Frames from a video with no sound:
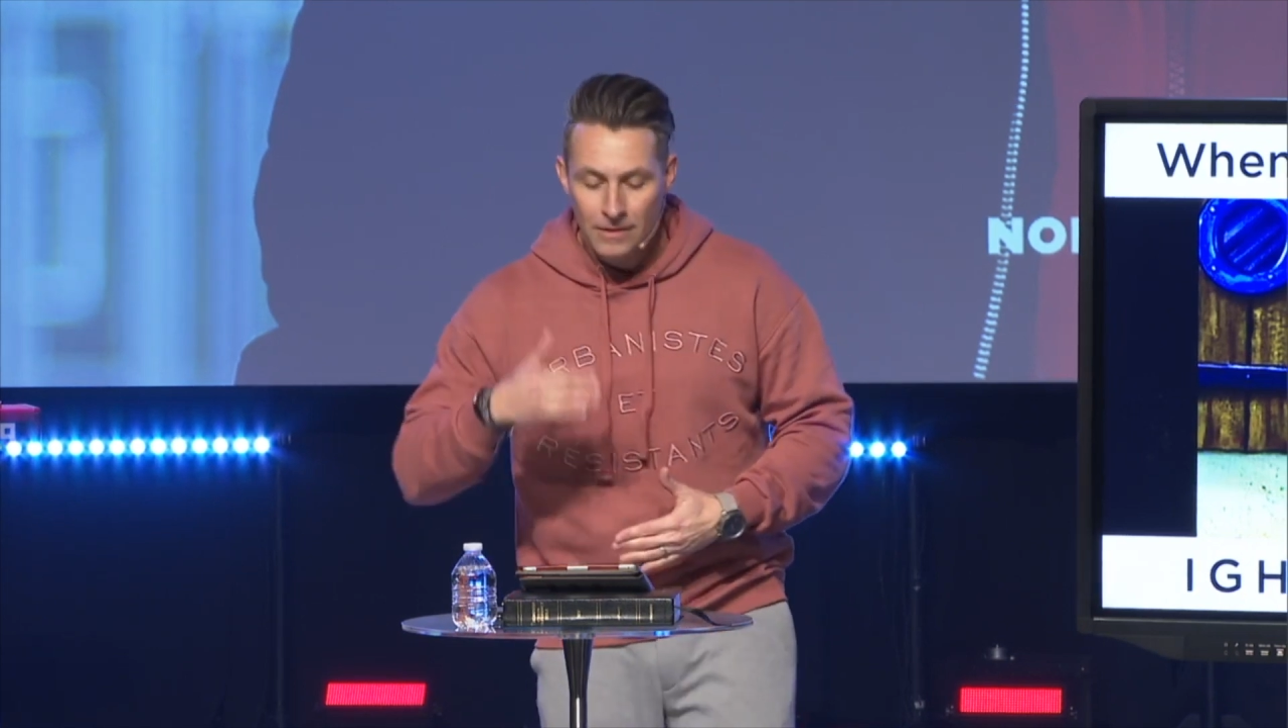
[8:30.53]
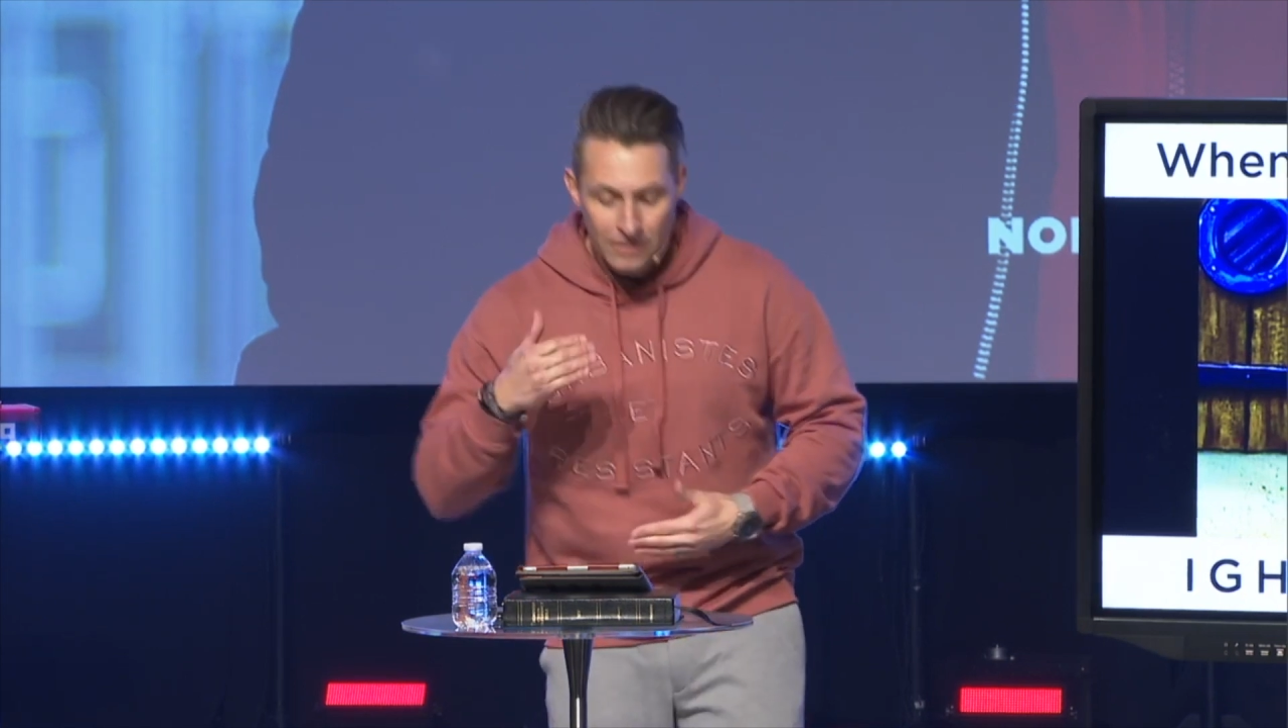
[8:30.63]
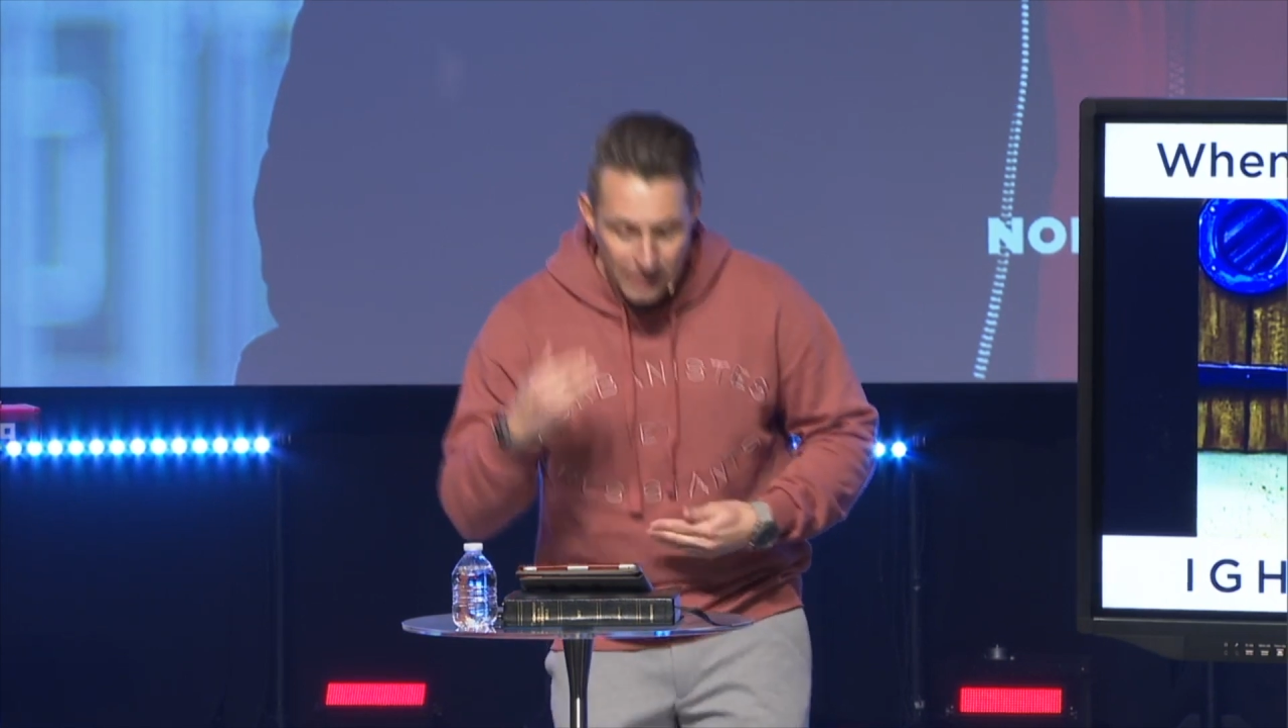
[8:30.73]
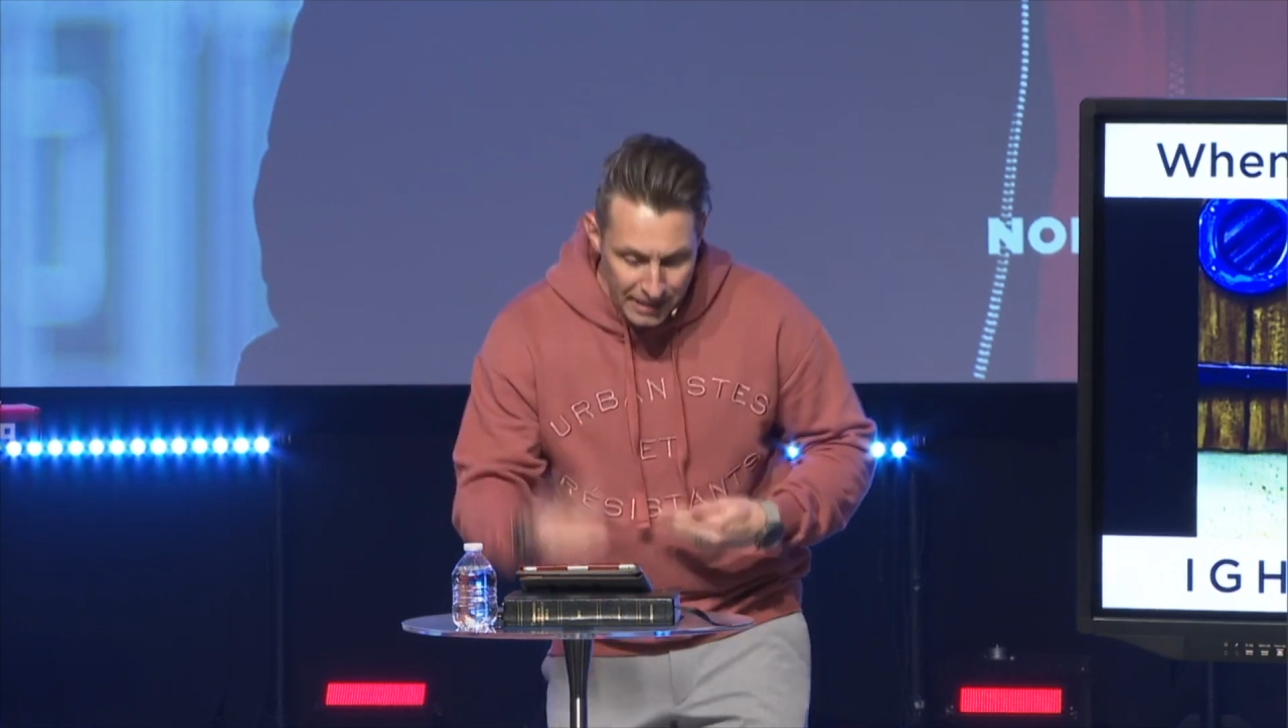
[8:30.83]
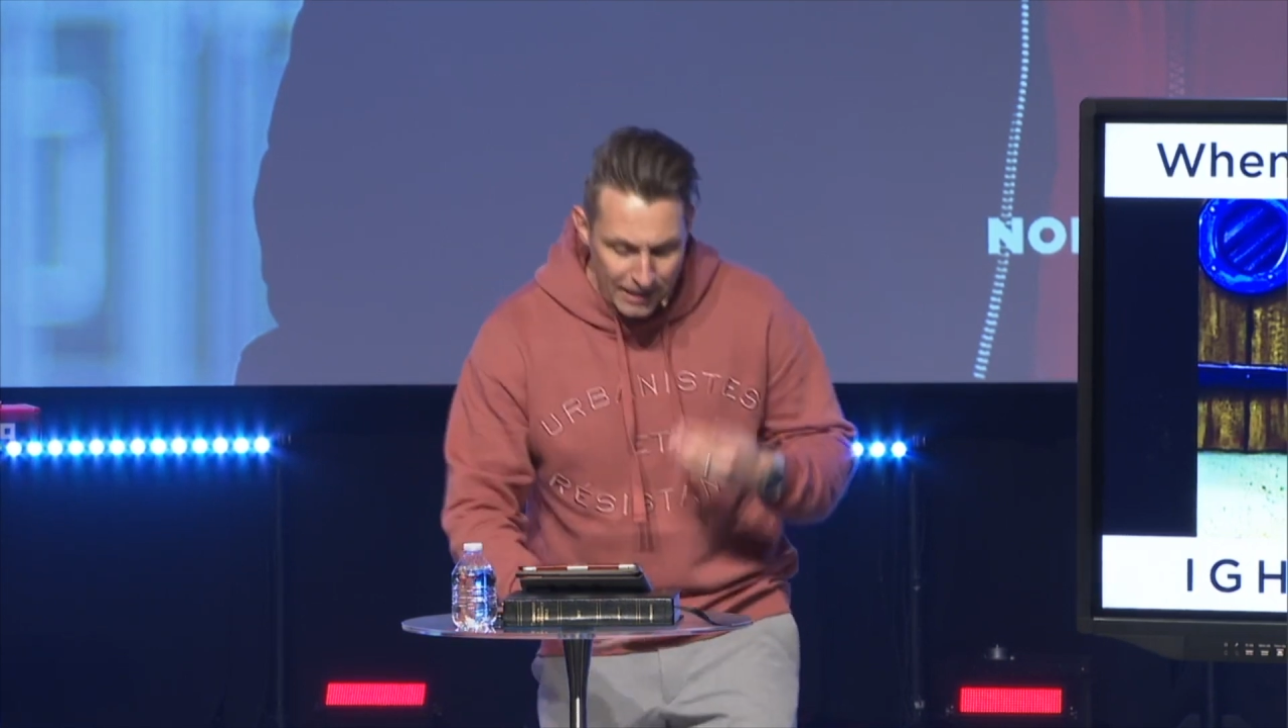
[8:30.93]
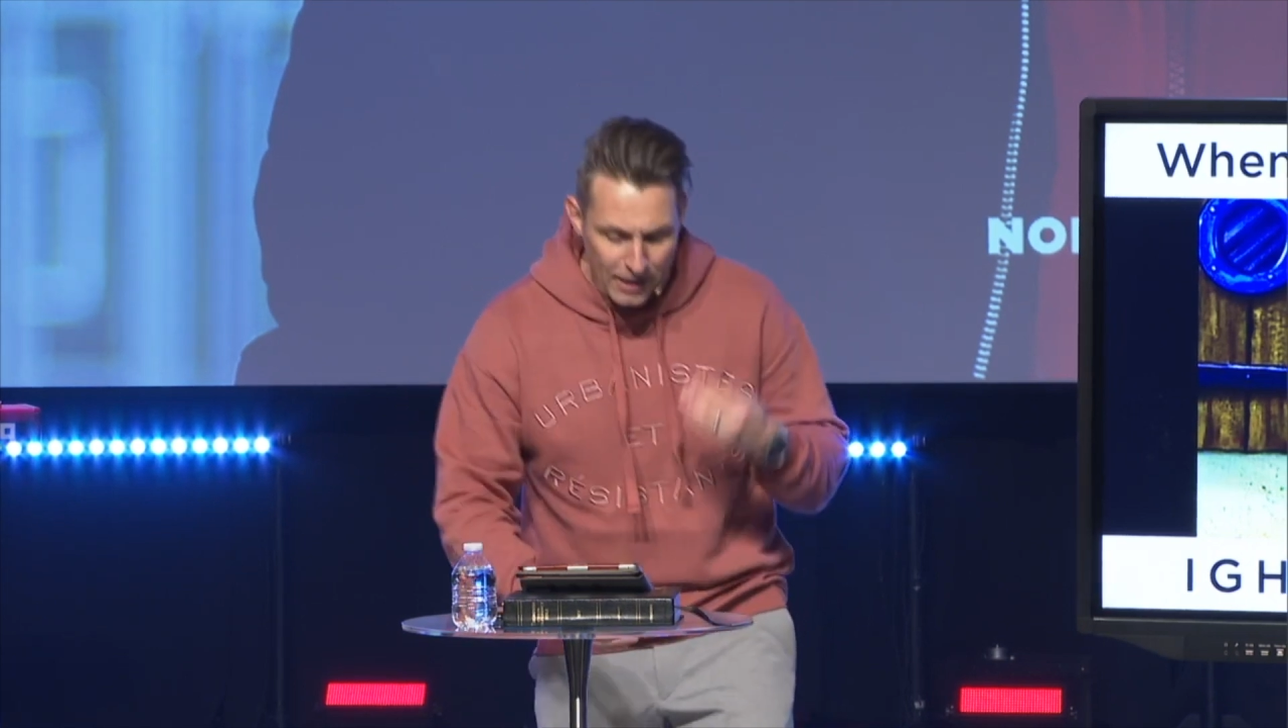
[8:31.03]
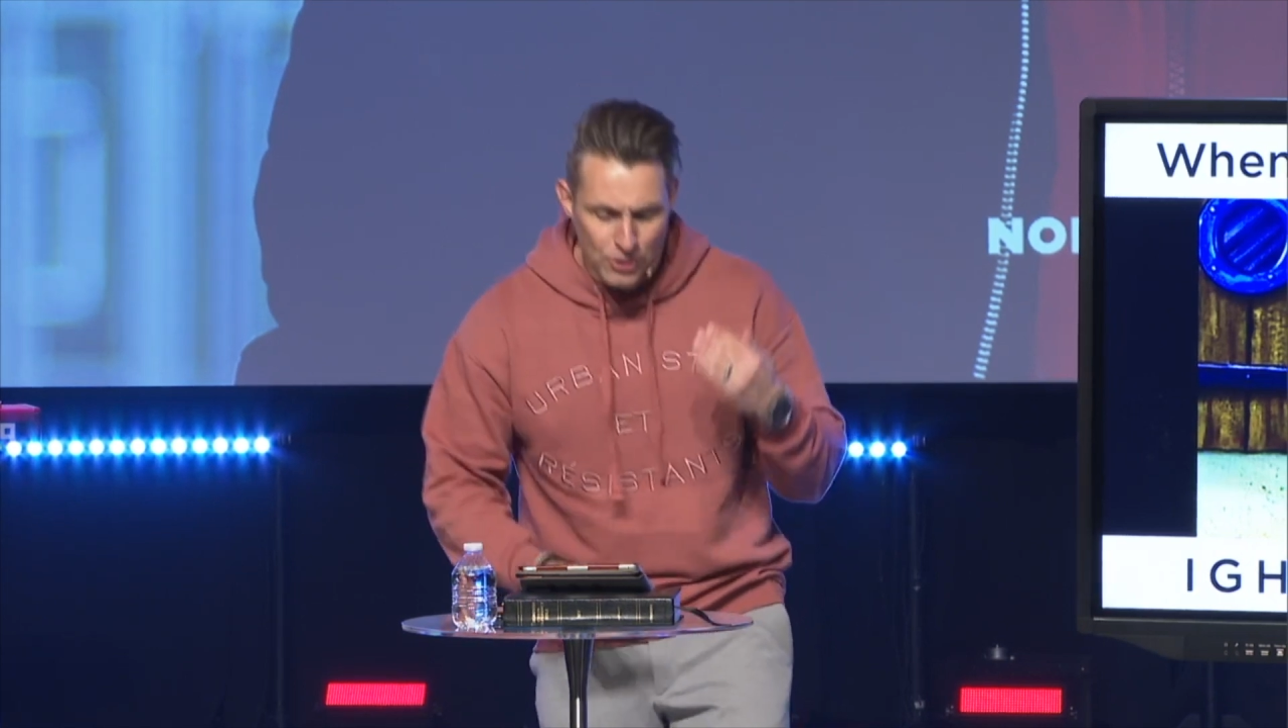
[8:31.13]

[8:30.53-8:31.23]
to hit our